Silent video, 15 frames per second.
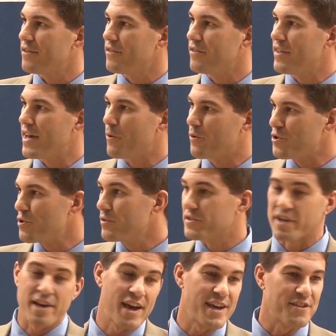that when you can
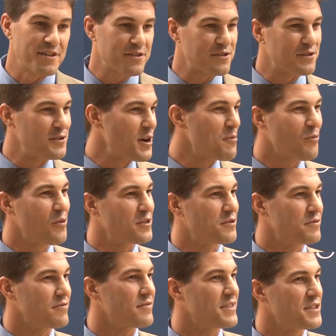say, hey, this is the number
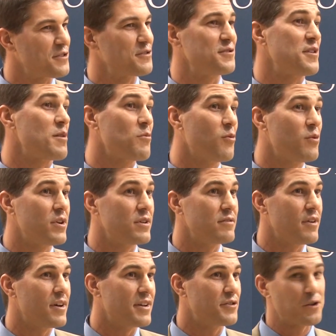
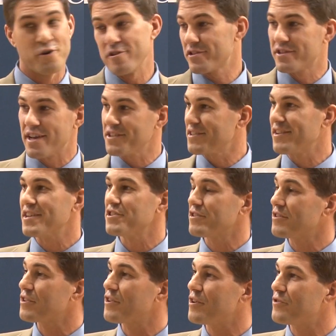one tourist destination
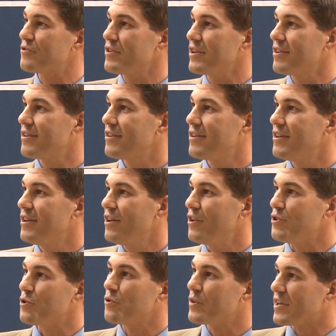in the country,
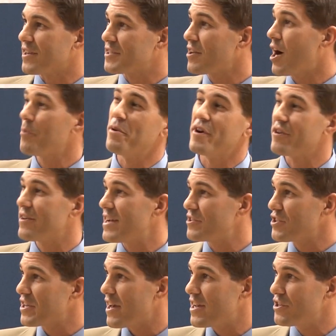you're going to get a top 100
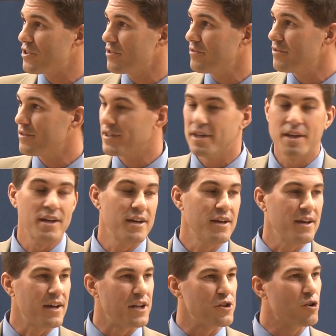education,
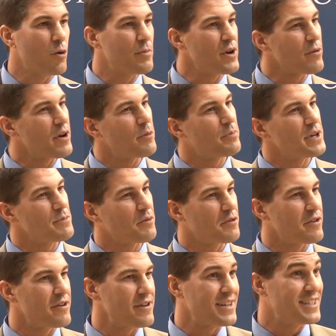and you're going to be around people
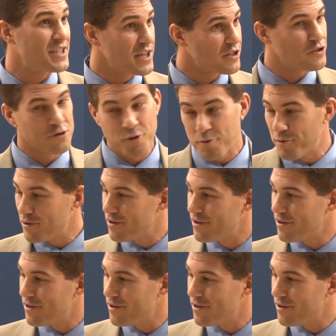that are intentional